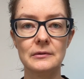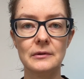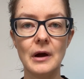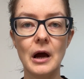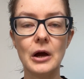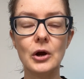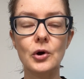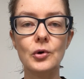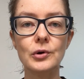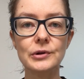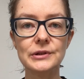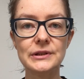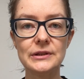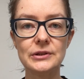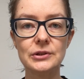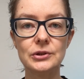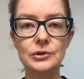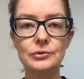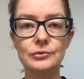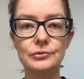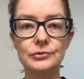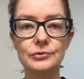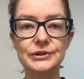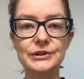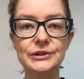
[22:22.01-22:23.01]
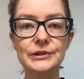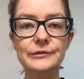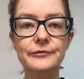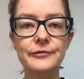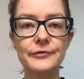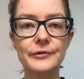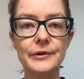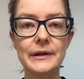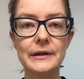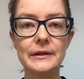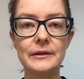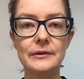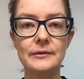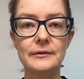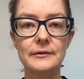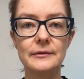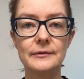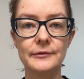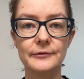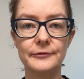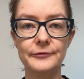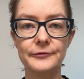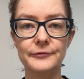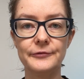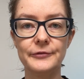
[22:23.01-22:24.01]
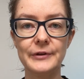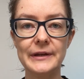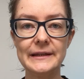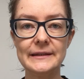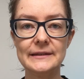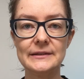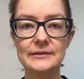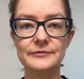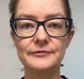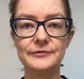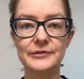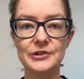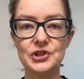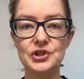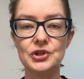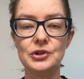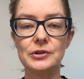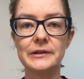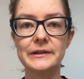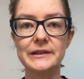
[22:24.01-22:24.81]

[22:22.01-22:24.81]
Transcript: according to different facial